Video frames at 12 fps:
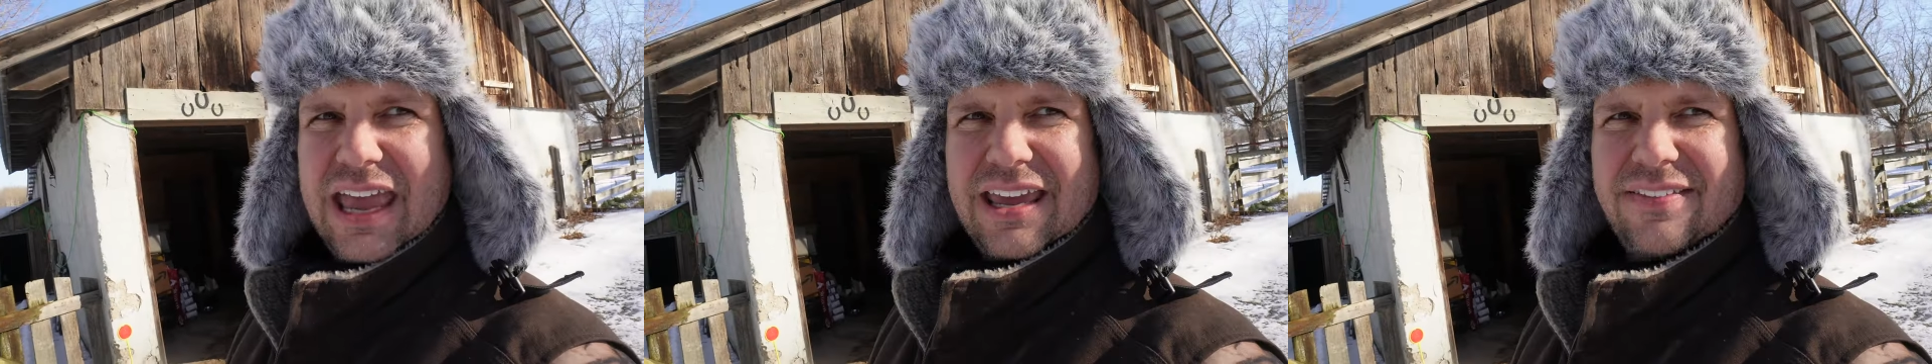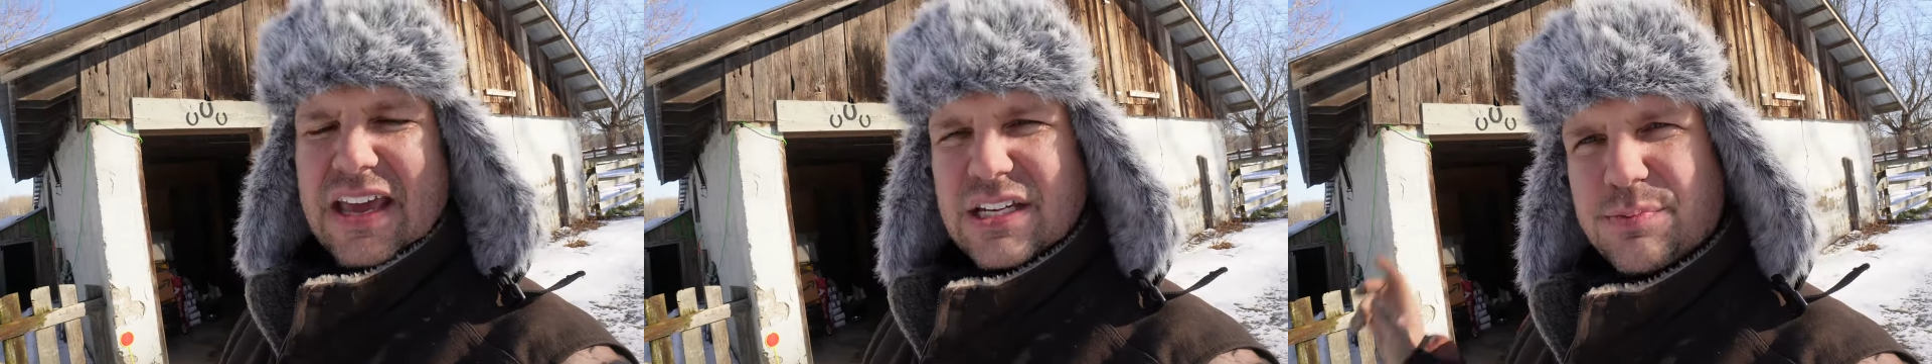
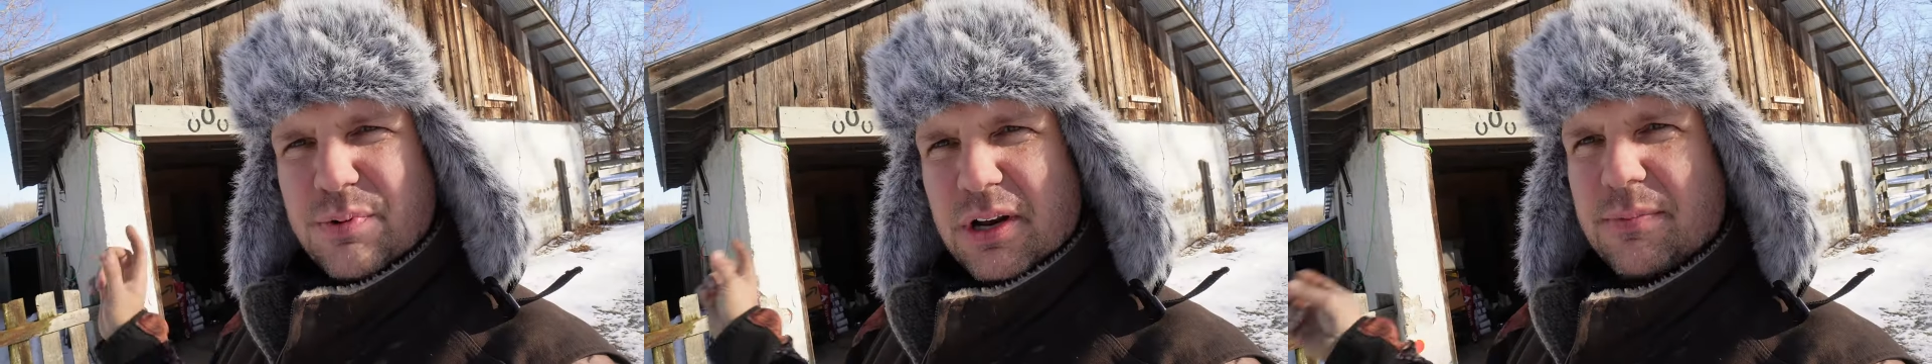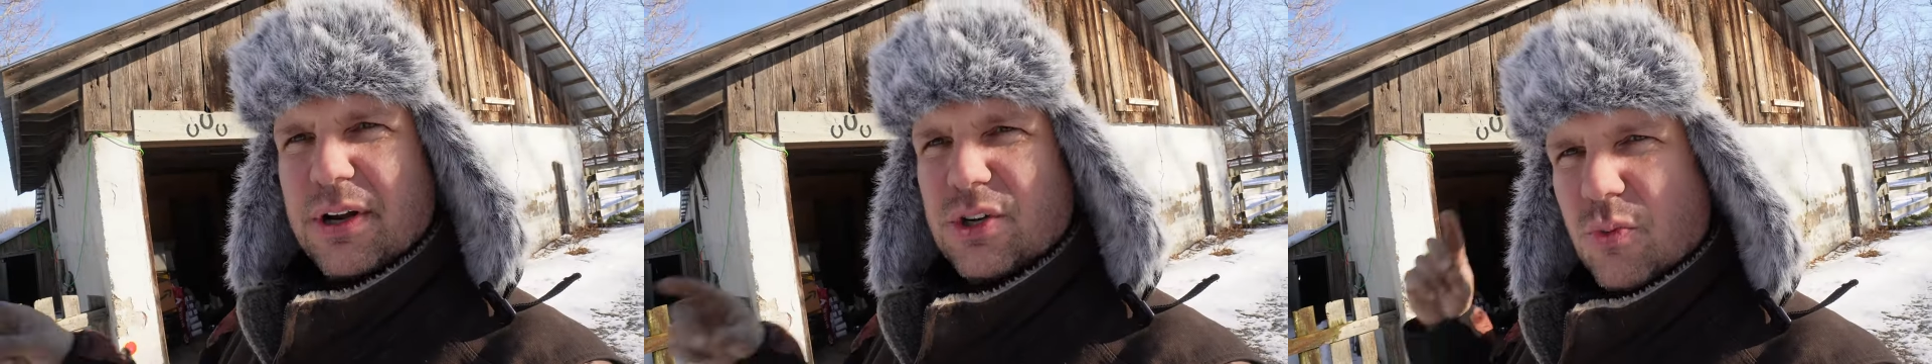And that's
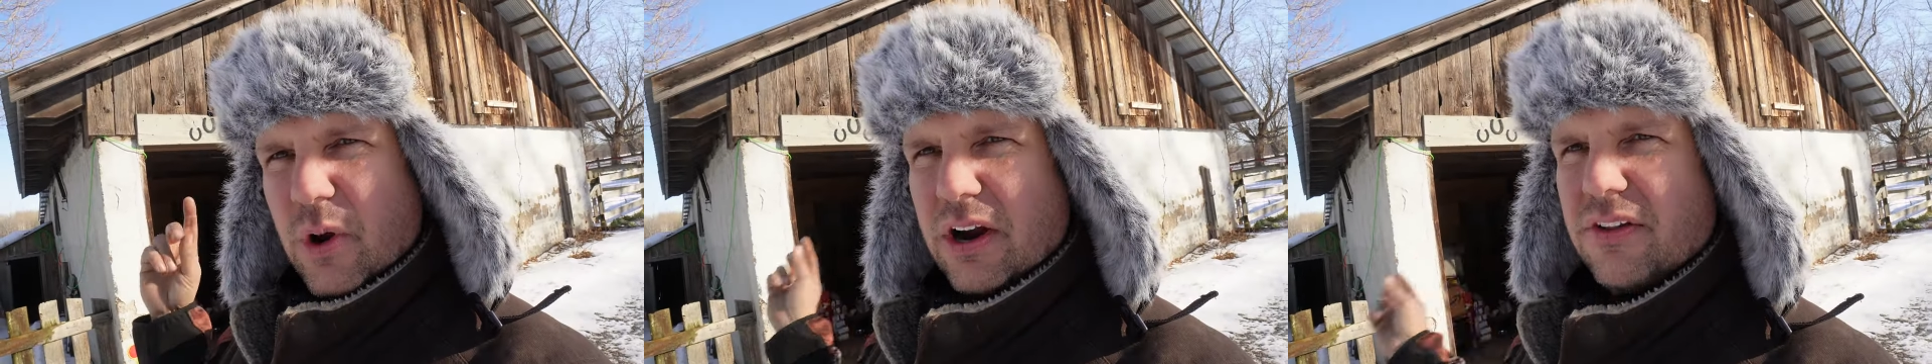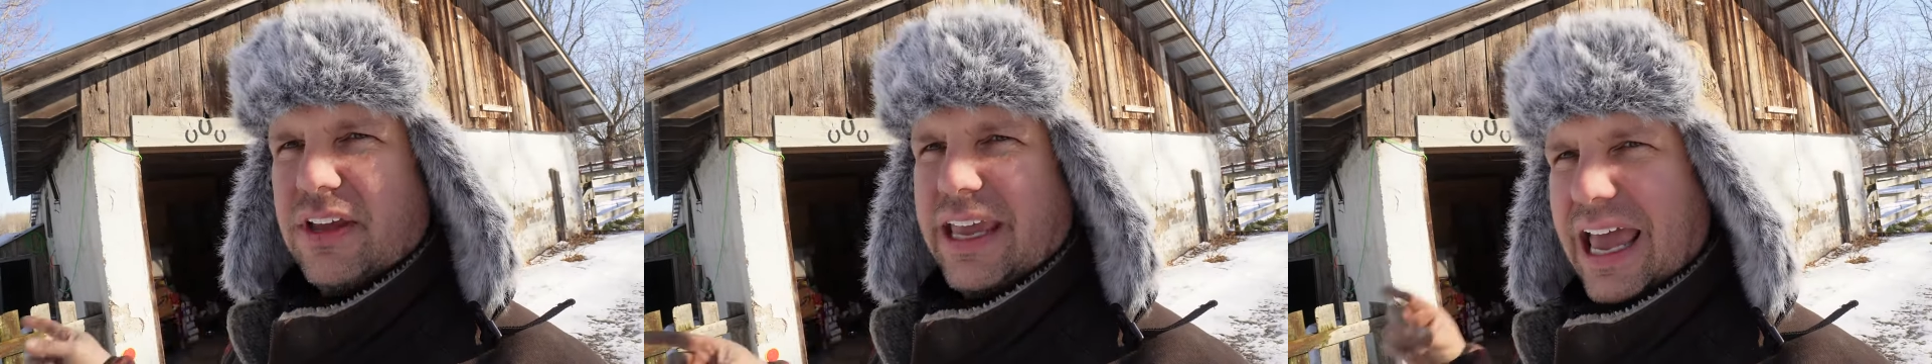pretty much
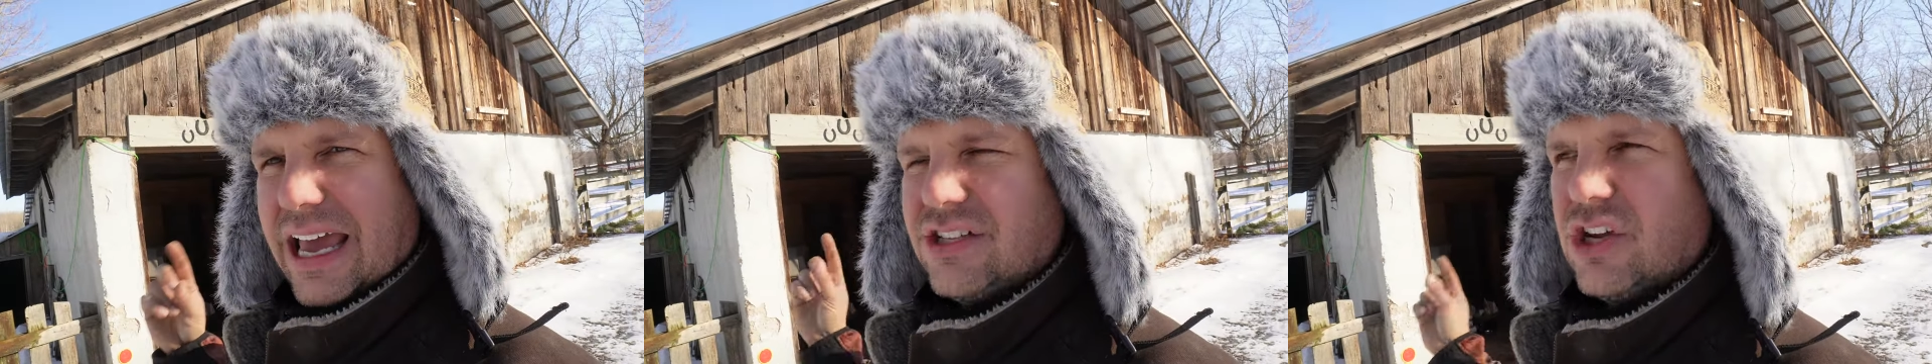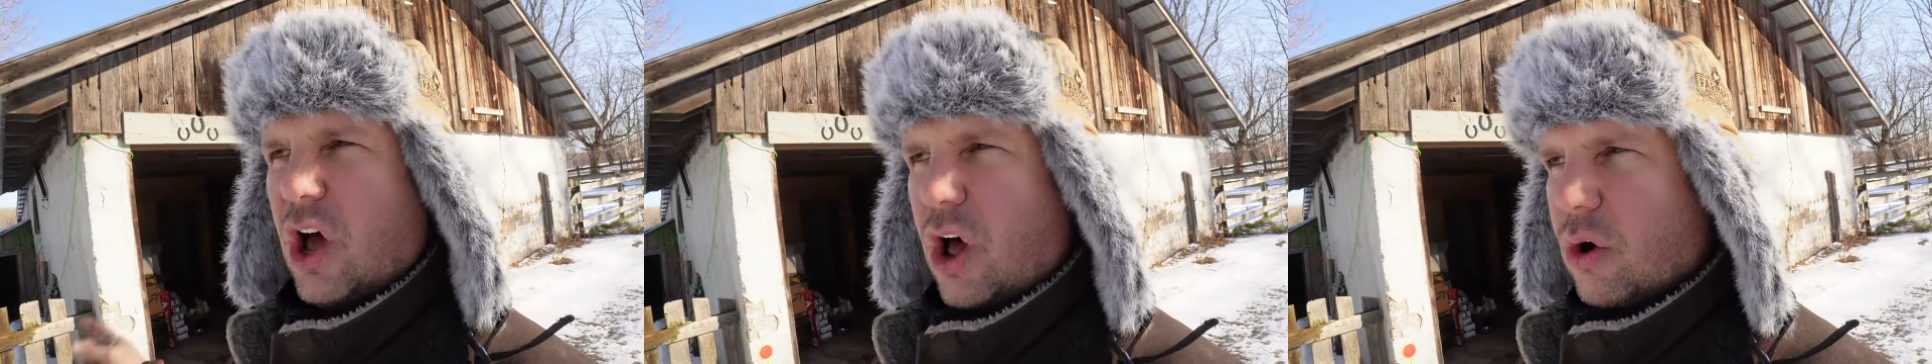where the
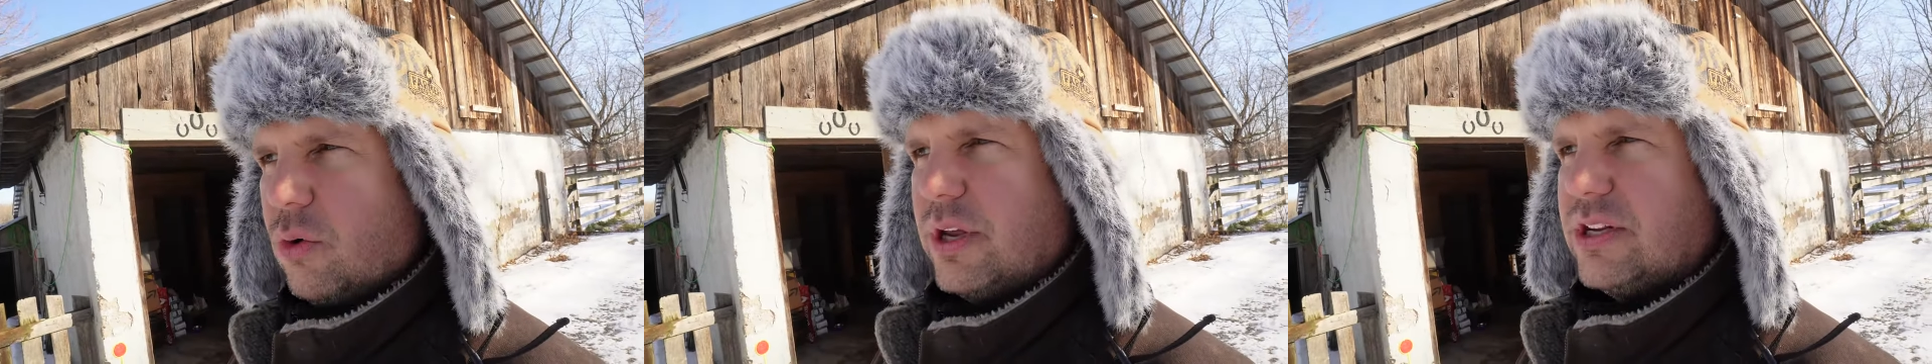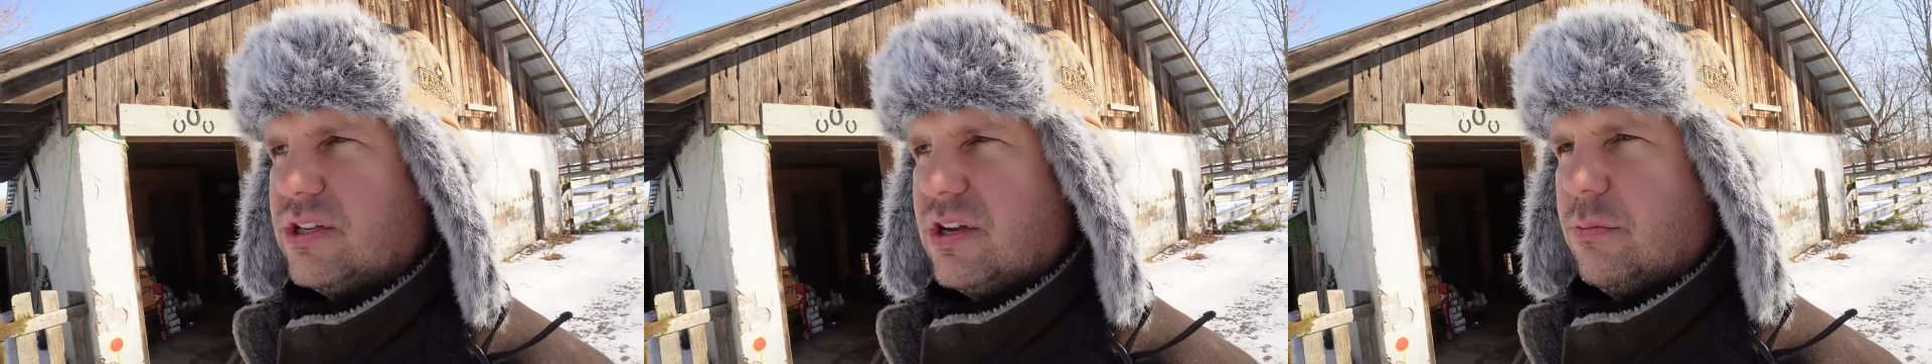cats
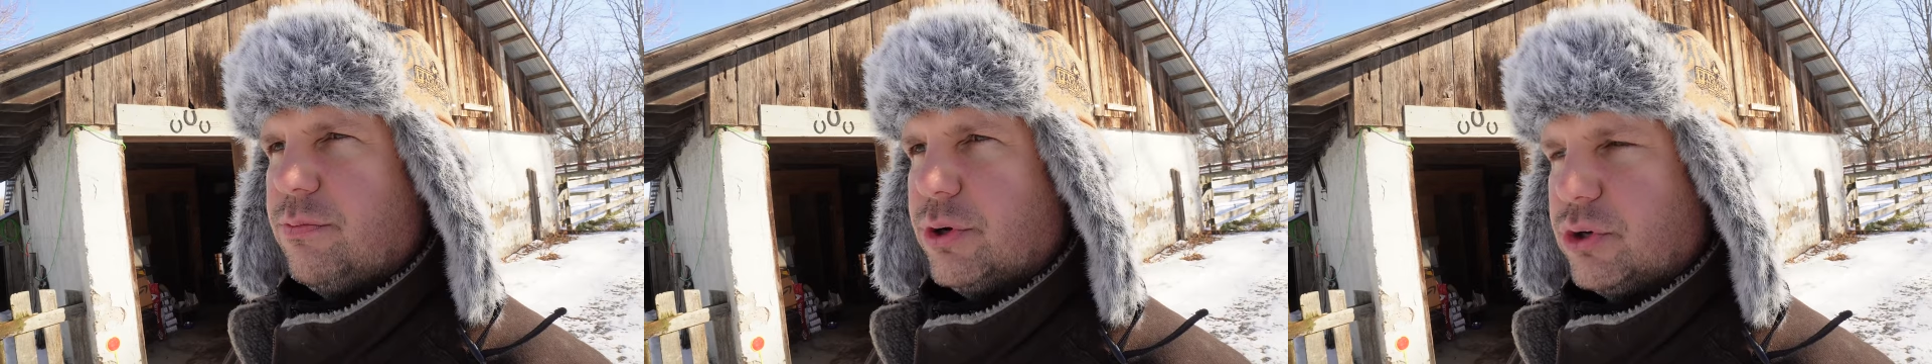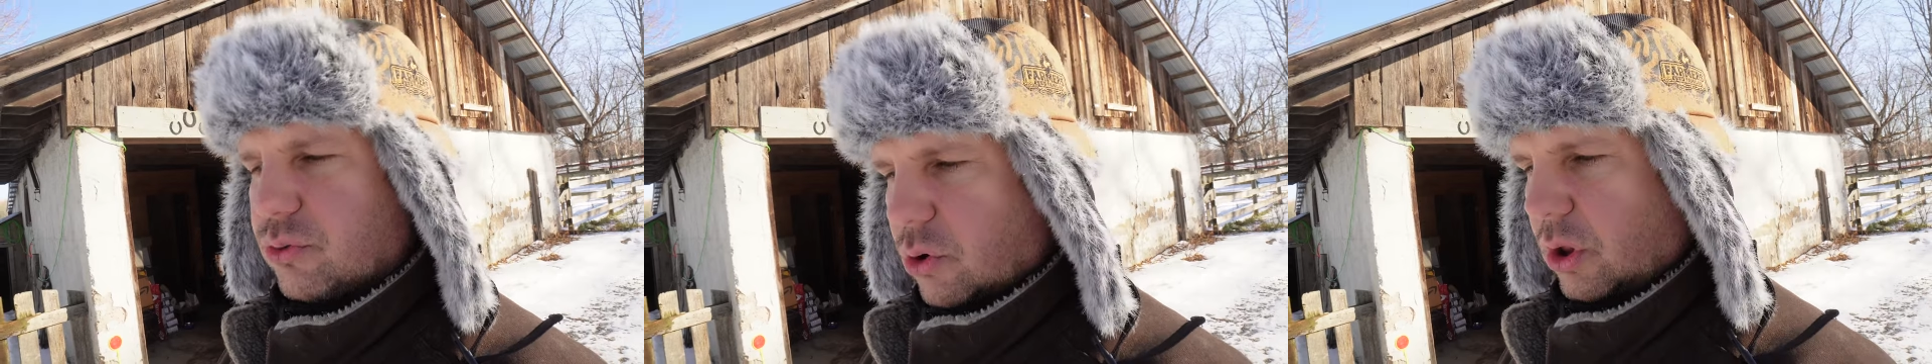always
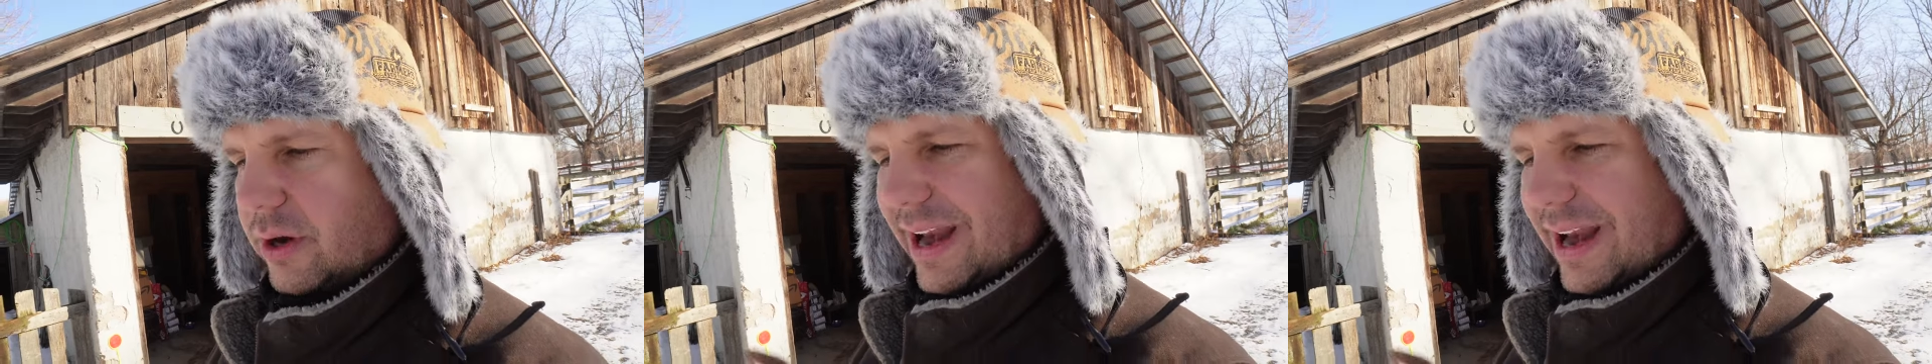patrol.